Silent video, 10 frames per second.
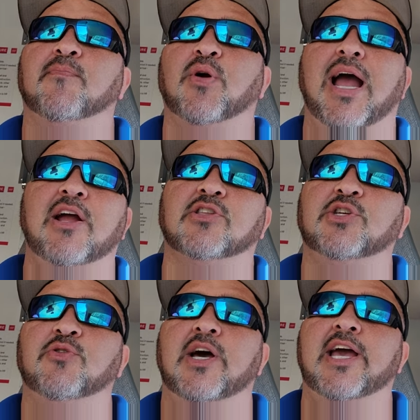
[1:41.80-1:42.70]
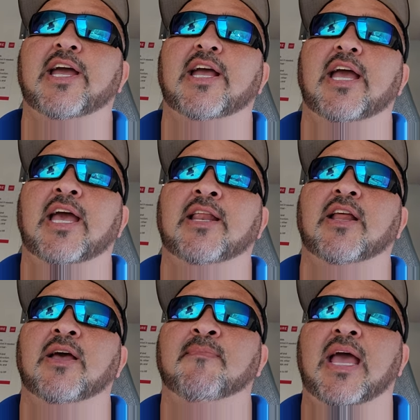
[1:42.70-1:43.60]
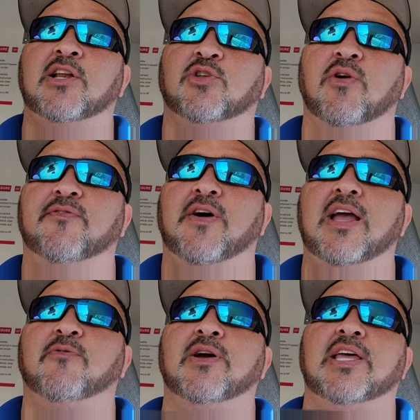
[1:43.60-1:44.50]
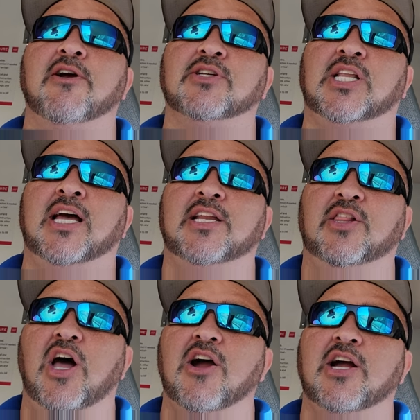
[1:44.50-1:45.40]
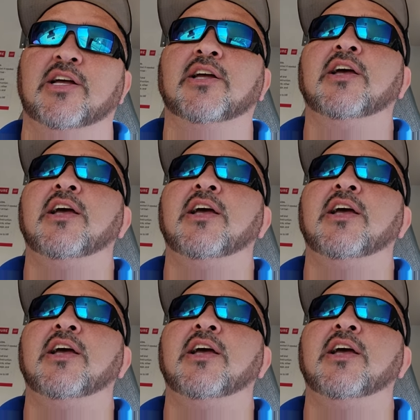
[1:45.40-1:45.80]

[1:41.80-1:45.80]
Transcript: prior to a mandatory fight with Arislandi Lara.